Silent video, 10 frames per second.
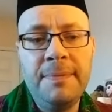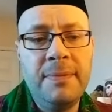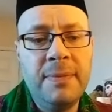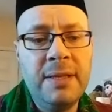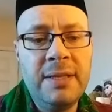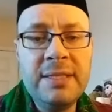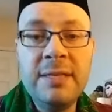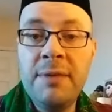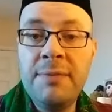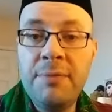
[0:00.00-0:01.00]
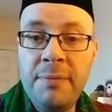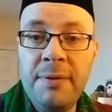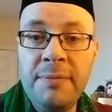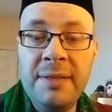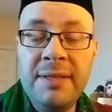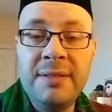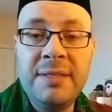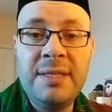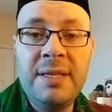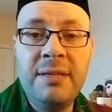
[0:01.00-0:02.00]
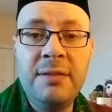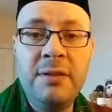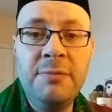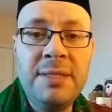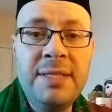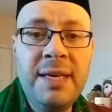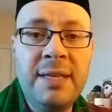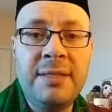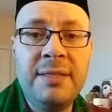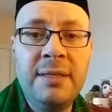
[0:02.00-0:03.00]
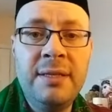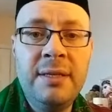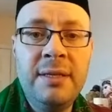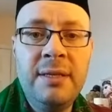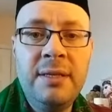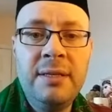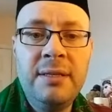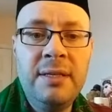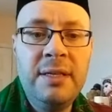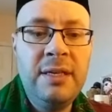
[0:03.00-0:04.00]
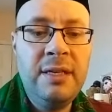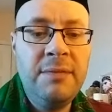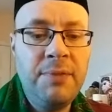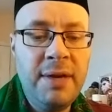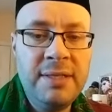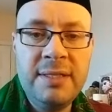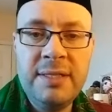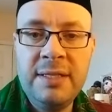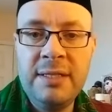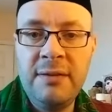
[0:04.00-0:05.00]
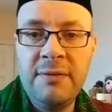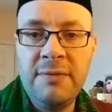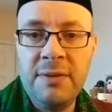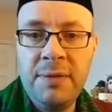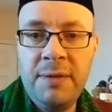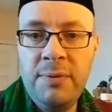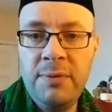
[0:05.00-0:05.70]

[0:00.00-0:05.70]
this can be a problem, because they can upset the practices of other people,